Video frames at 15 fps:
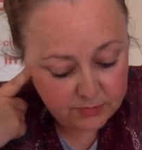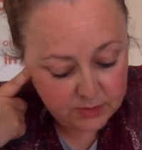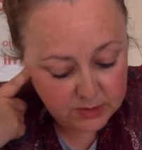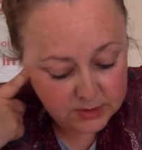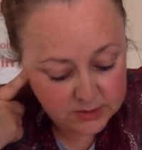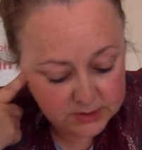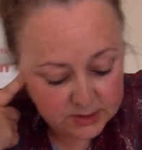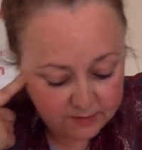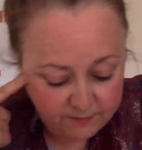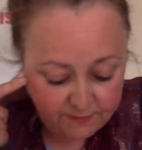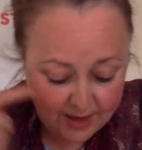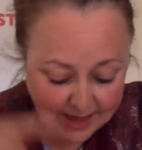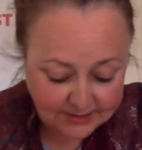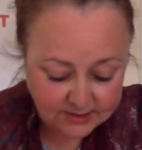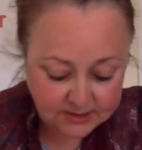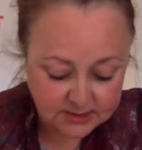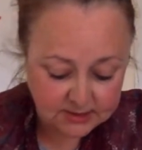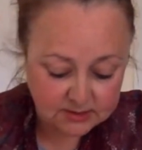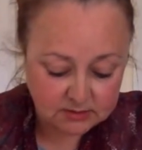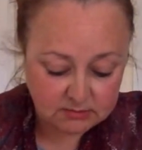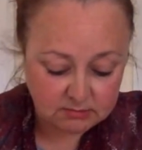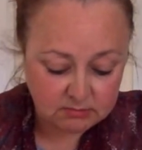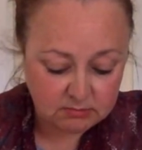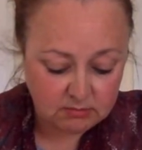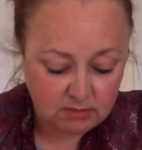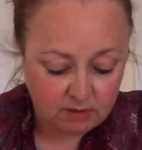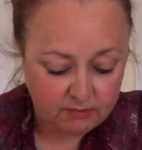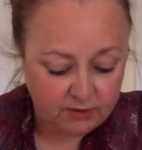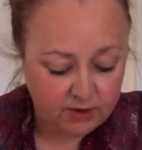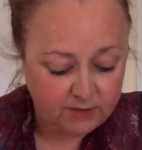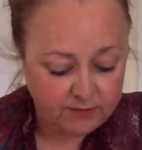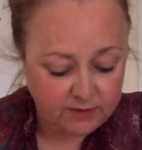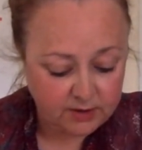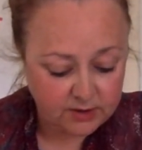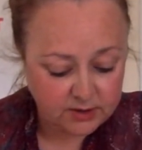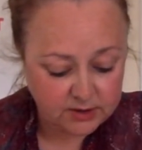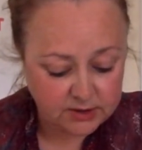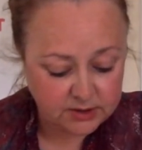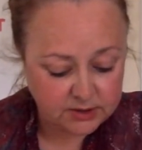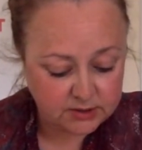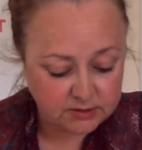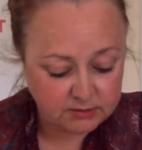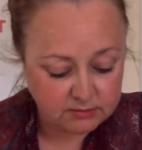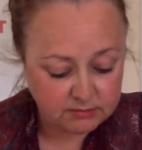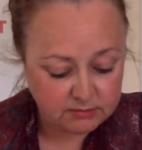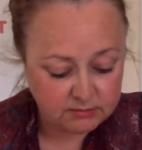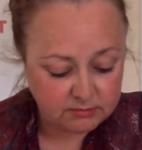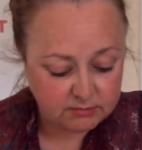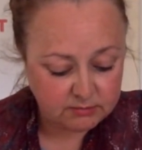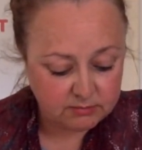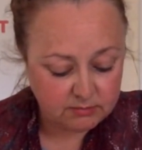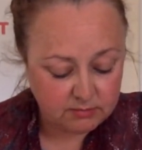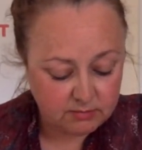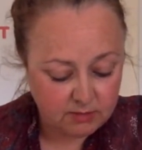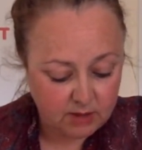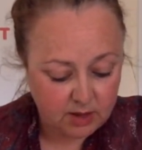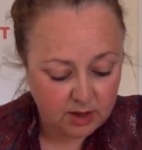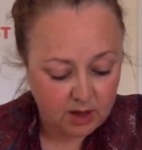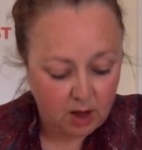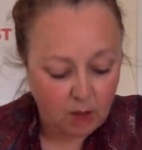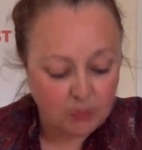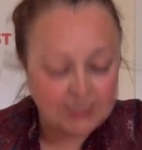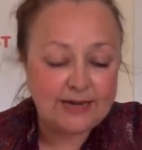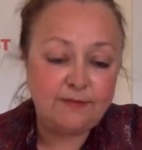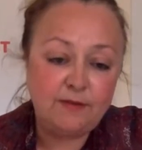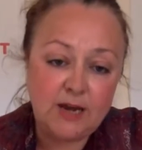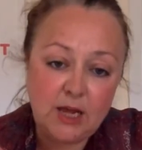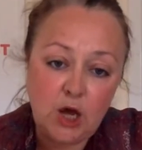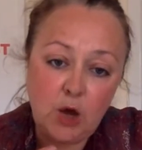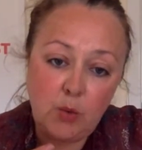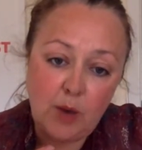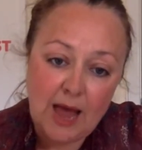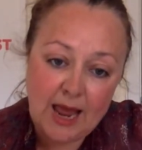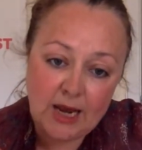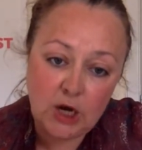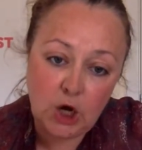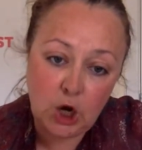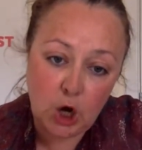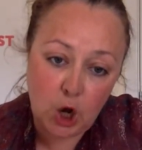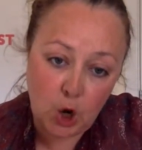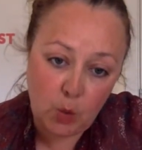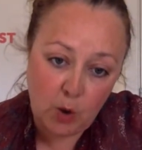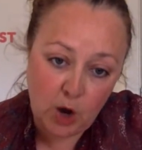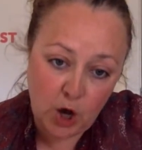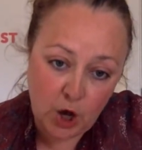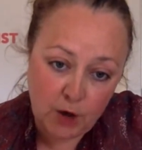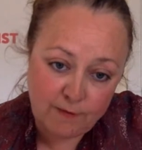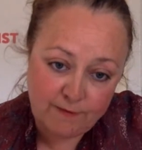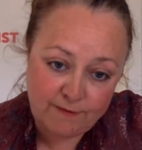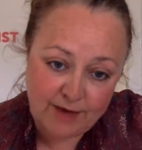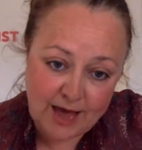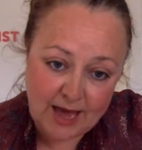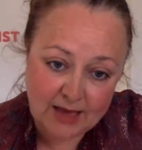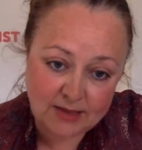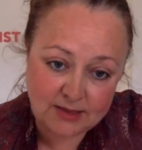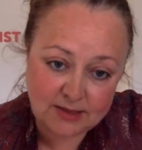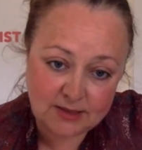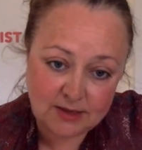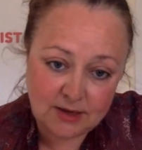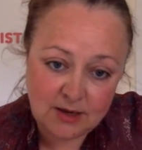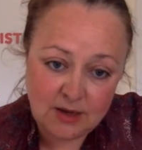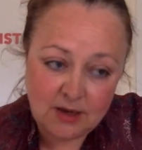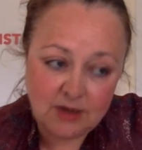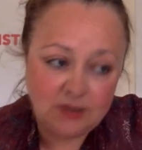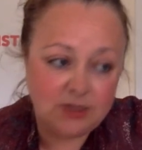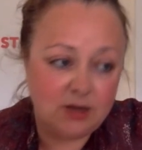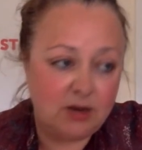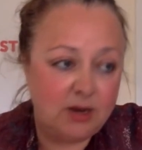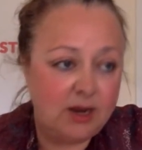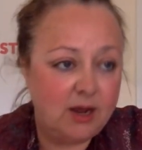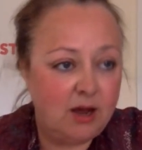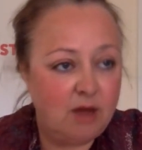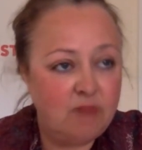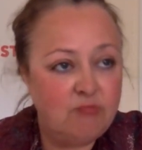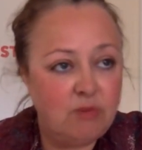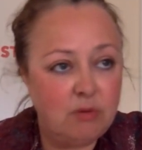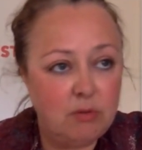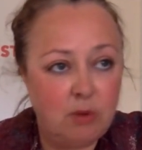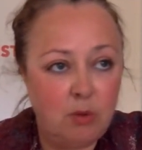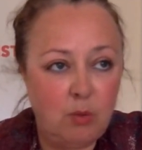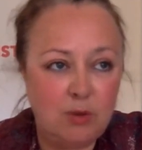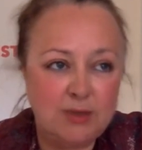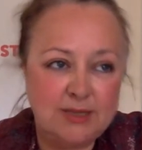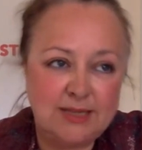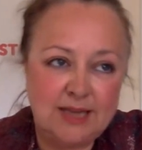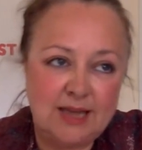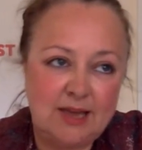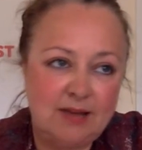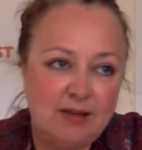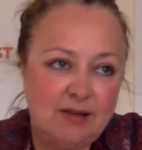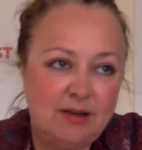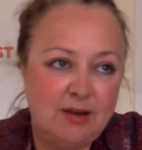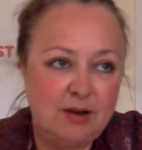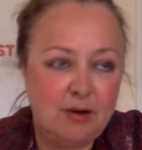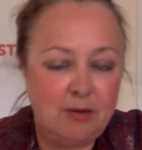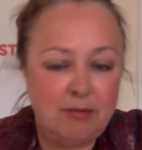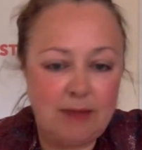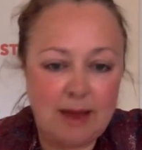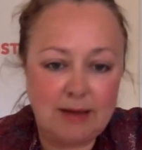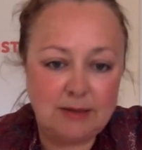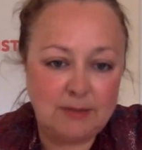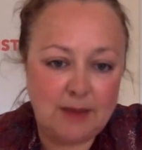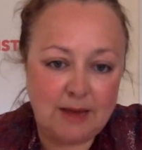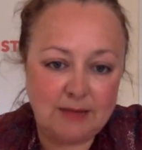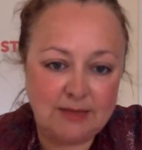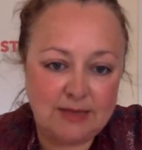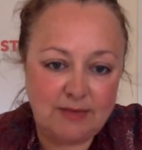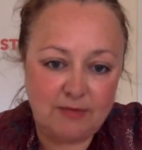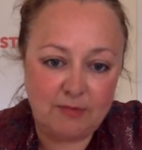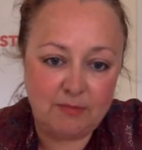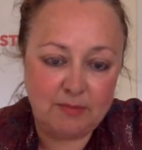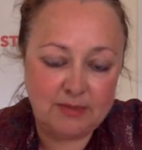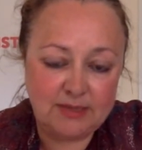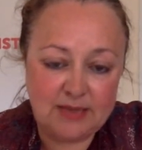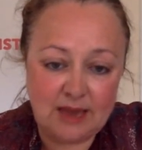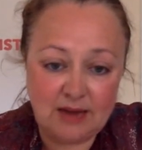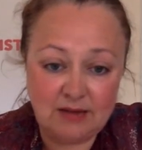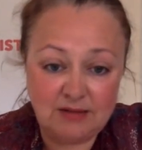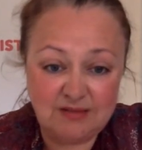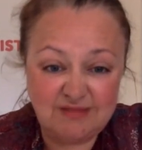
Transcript: So fats I've covered. I would definitely go a lower fat diet. I want it, around about 7%,